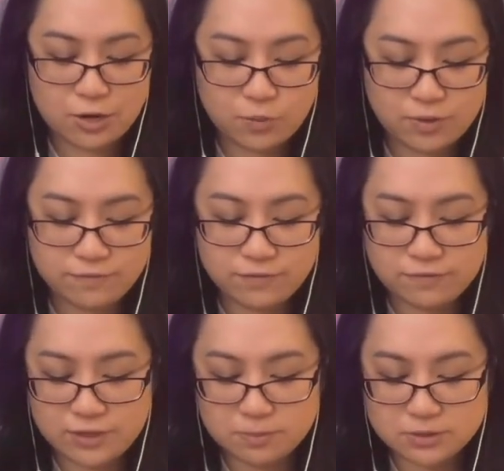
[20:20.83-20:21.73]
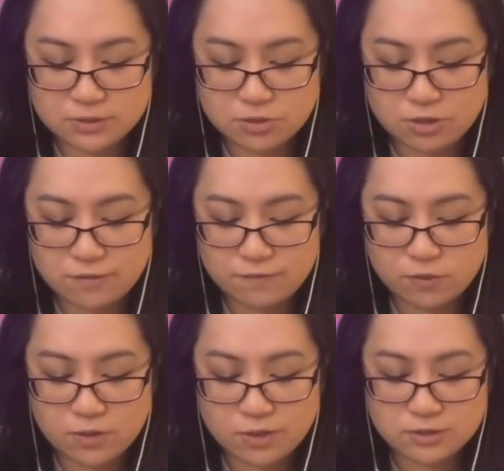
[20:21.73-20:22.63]
150 plus 34
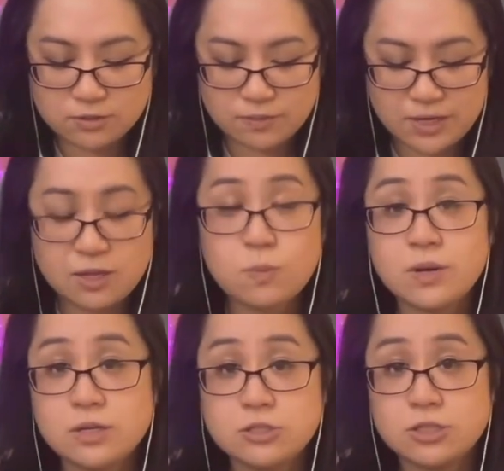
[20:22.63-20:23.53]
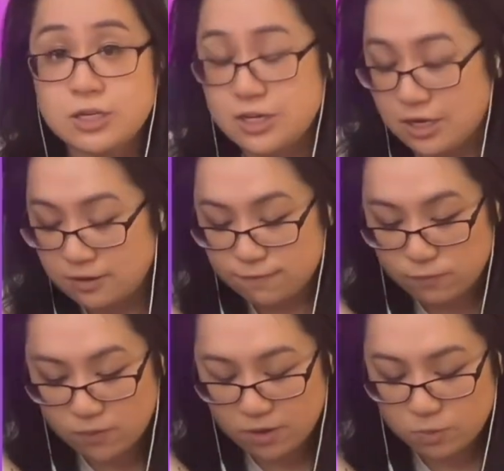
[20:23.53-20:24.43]
is already
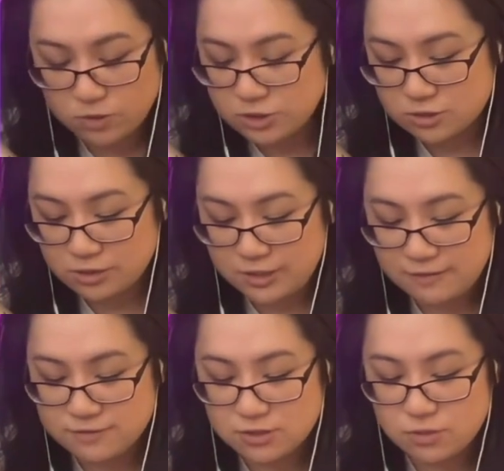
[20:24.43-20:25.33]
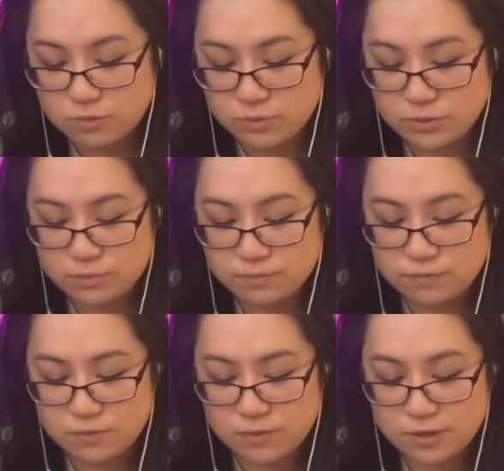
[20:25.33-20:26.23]
184, which leaves no room
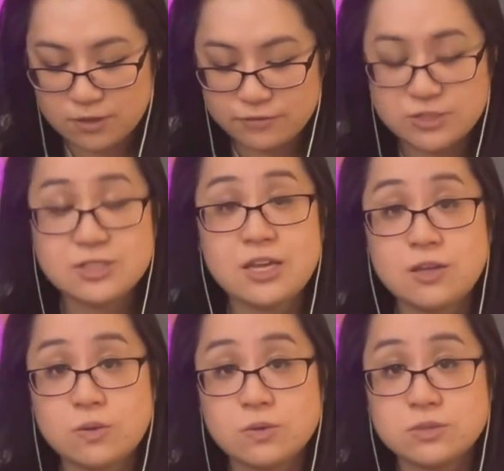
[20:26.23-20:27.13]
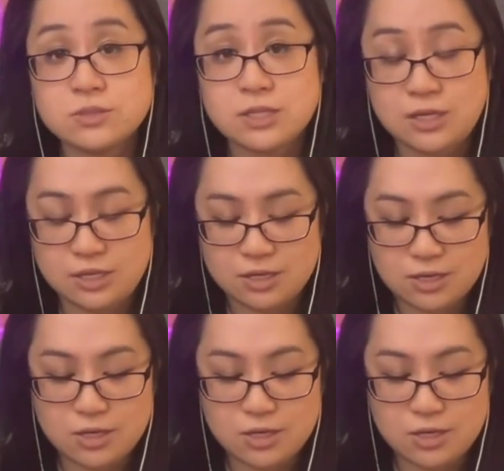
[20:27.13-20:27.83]
for this angle C.